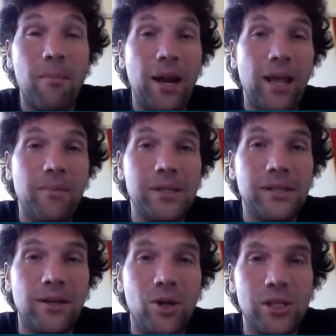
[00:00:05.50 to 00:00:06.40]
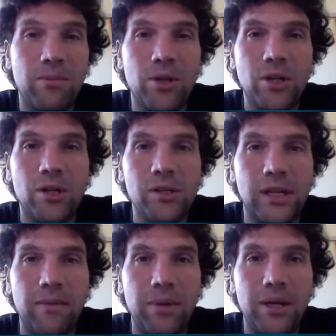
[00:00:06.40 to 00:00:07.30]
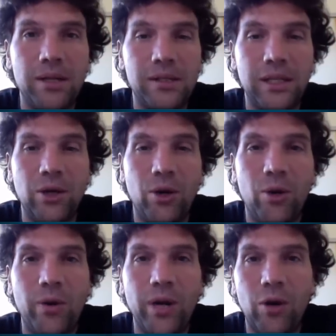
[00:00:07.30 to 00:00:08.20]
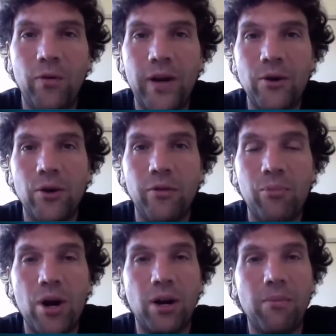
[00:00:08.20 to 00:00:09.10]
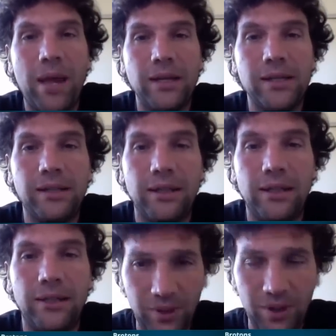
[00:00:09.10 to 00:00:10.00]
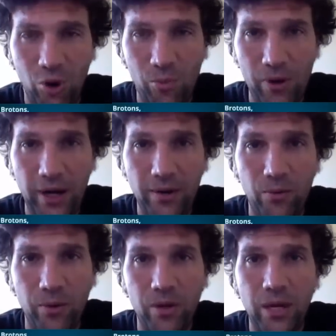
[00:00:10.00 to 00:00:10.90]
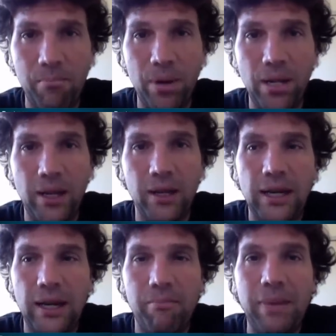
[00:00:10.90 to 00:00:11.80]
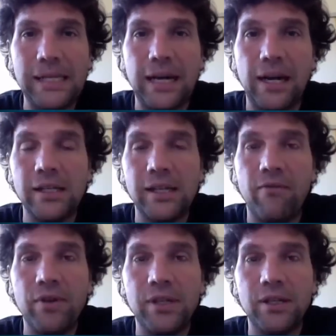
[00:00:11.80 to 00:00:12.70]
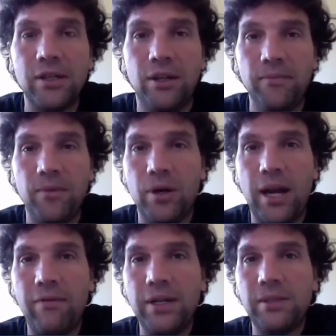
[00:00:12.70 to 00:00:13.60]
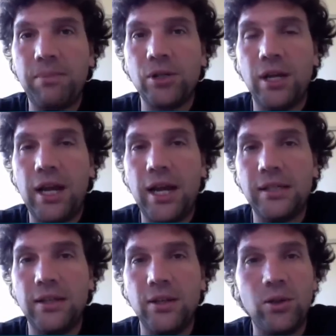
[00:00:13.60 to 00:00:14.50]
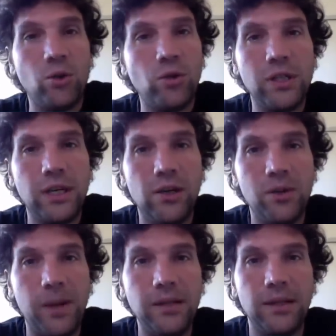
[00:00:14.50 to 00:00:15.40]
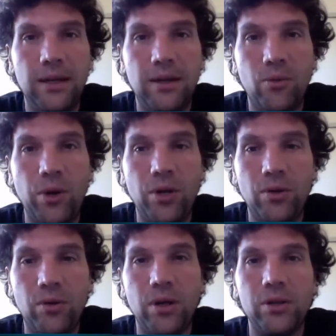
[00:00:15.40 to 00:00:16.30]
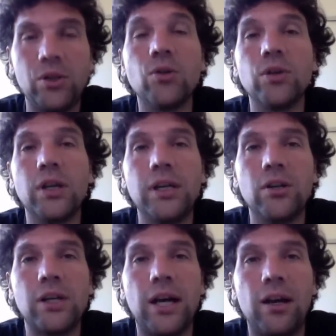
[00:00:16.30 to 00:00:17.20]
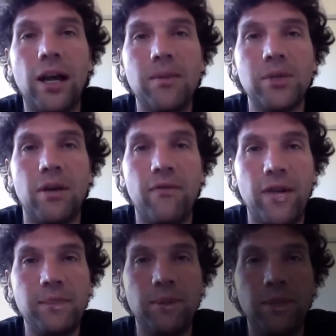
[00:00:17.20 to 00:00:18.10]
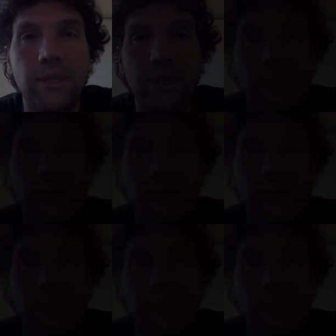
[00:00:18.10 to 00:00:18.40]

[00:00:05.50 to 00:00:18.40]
my name is uh, Jose Brotons. I'm a CEO and co-founder of Product Madness uh, Incorporated. We're a company uh, based out of San Francisco. We're heavily specialized in the social casino space. Uh, we do uh, social casino style games on Facebook.